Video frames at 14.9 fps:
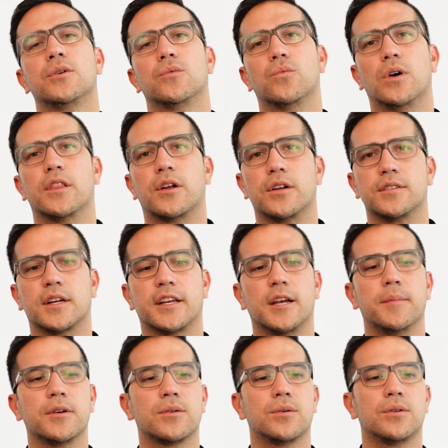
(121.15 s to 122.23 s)
whether it's a
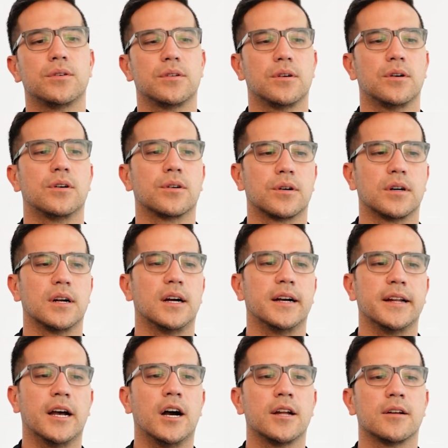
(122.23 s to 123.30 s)
chemical or
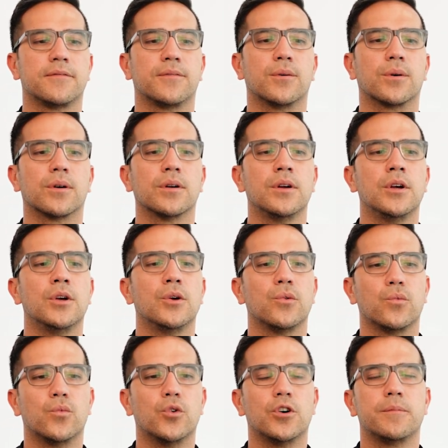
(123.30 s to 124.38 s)
an ionophore,
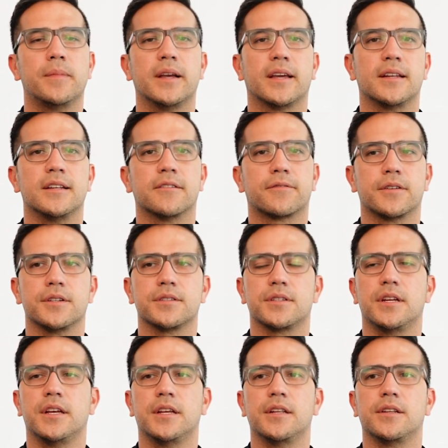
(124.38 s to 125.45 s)
will make a difference
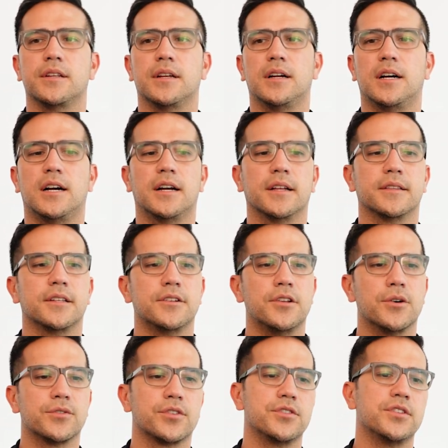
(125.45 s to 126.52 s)
in the
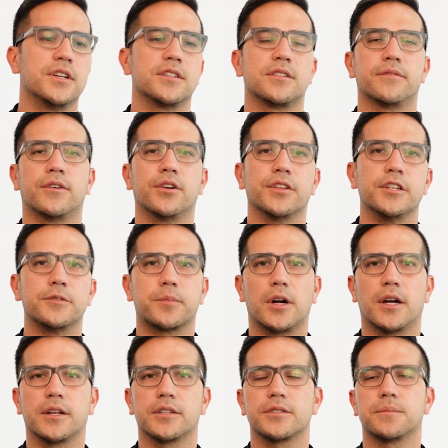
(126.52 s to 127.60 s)
dosages of all these
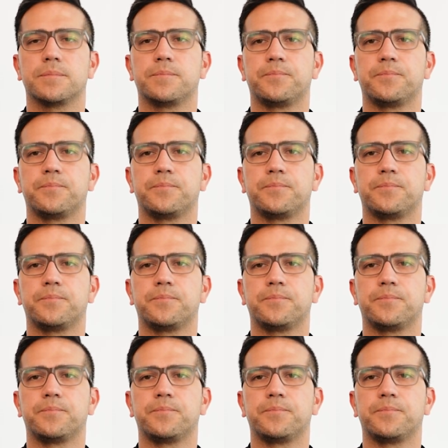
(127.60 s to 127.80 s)
products.